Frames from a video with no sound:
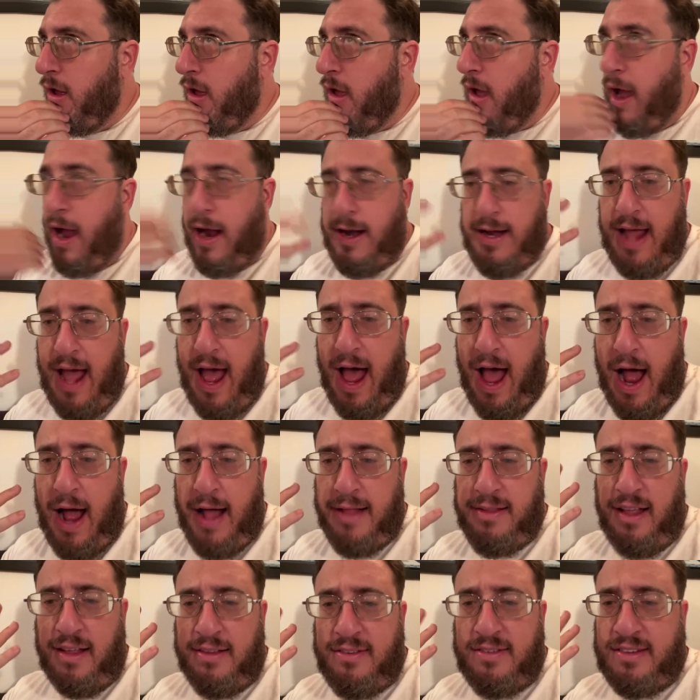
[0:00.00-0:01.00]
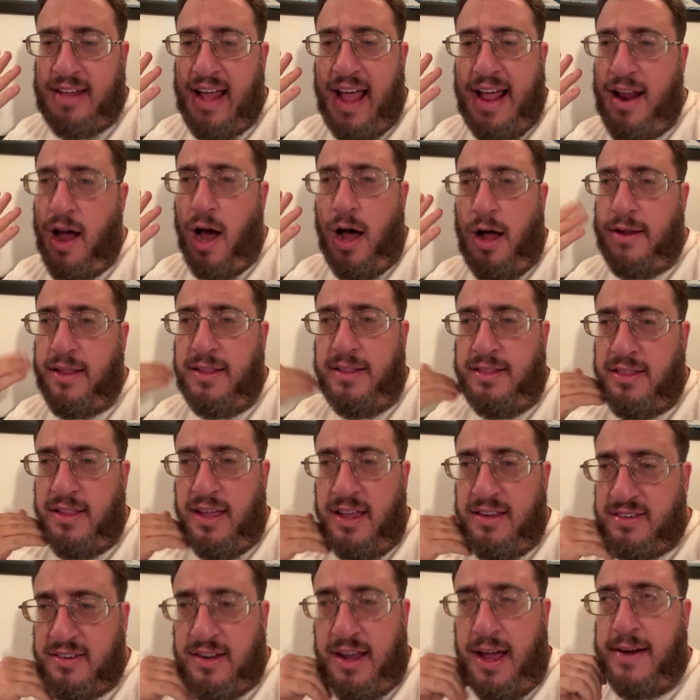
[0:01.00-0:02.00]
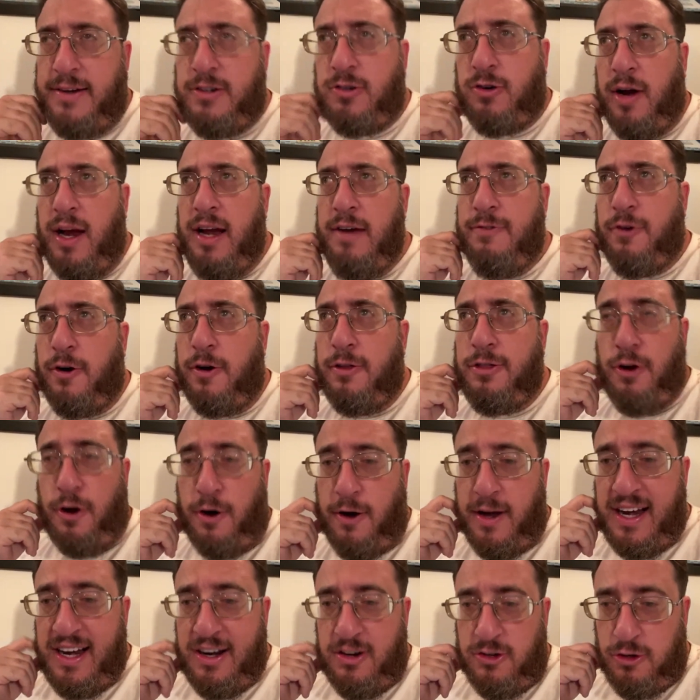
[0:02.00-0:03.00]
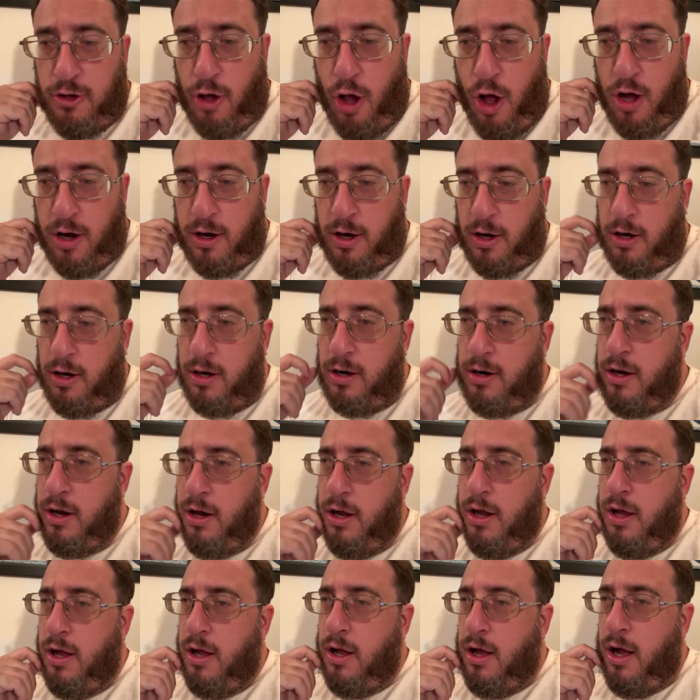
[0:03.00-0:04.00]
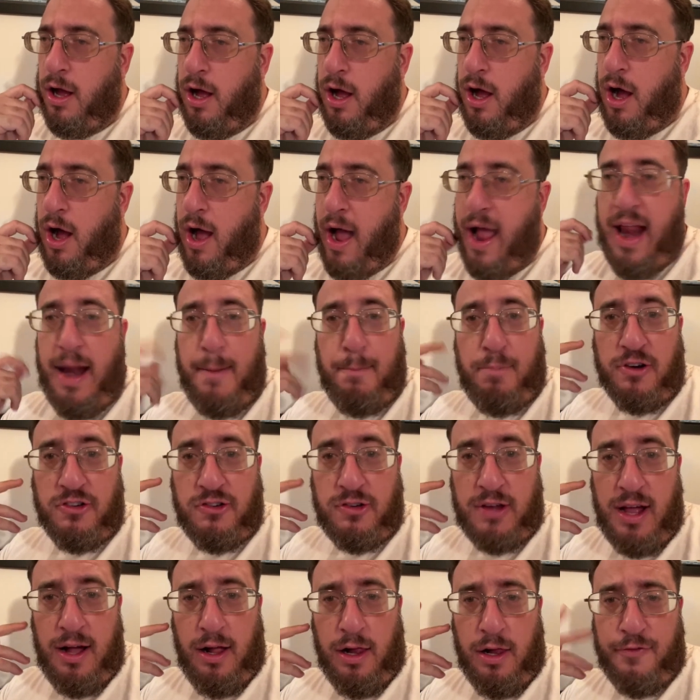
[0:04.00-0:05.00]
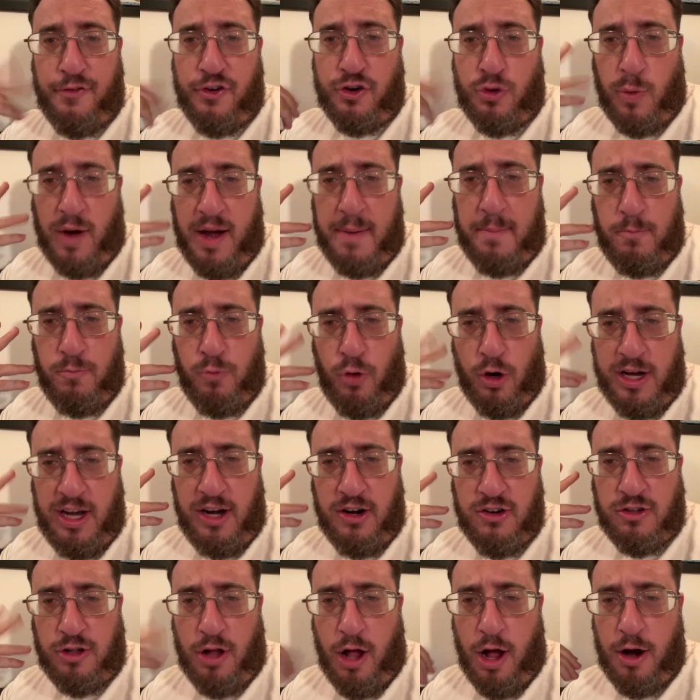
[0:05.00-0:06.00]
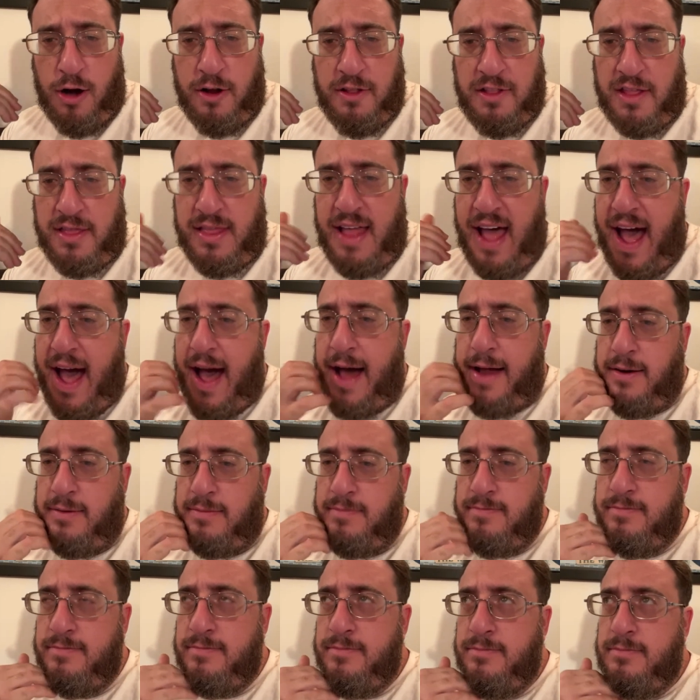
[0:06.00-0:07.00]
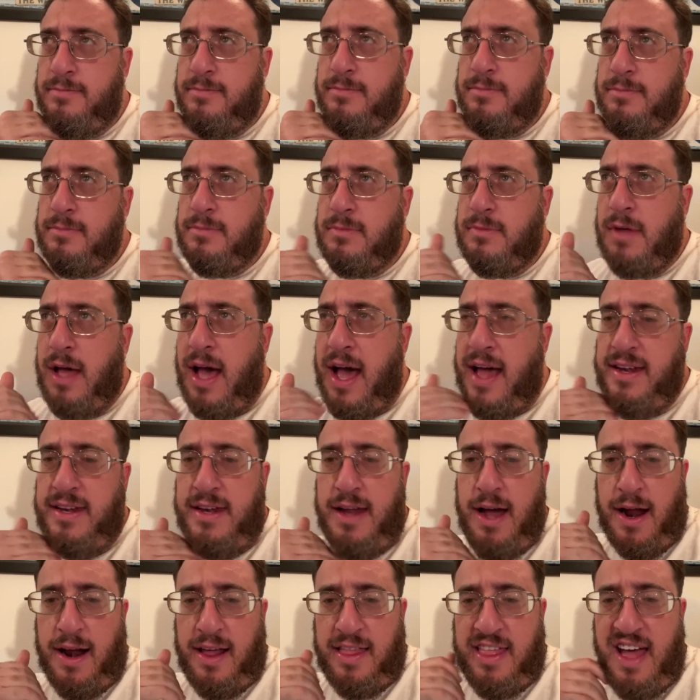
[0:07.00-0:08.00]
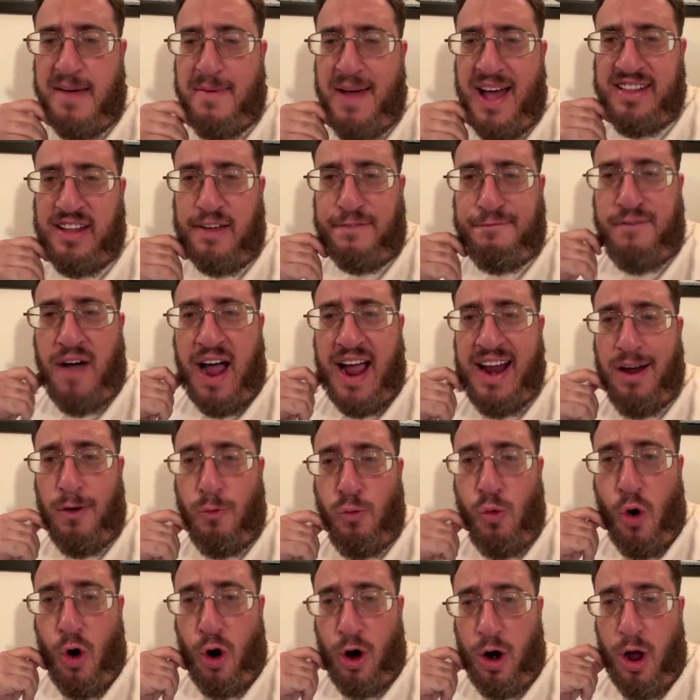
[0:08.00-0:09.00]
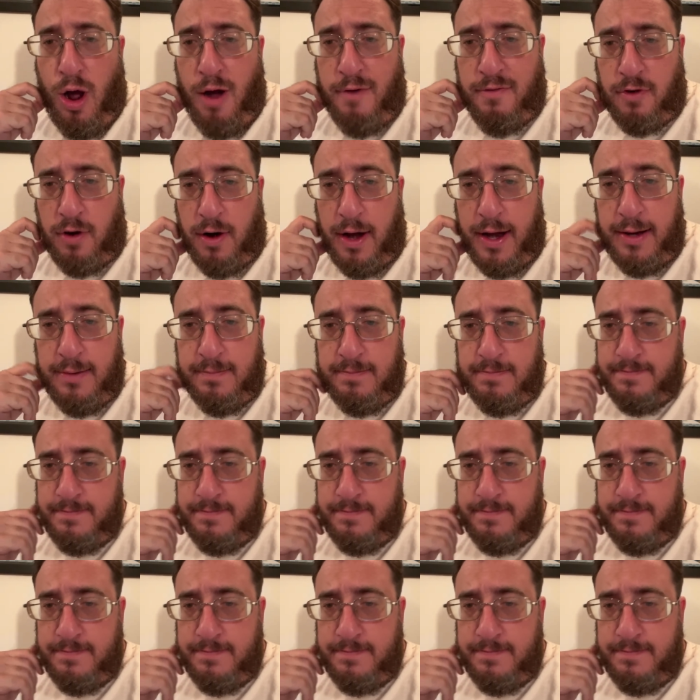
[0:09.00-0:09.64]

And yeah, it stayed on in this country for 30 years longer. And in Brazil for 20 more years longer than that. And none of them had to fight a war over it.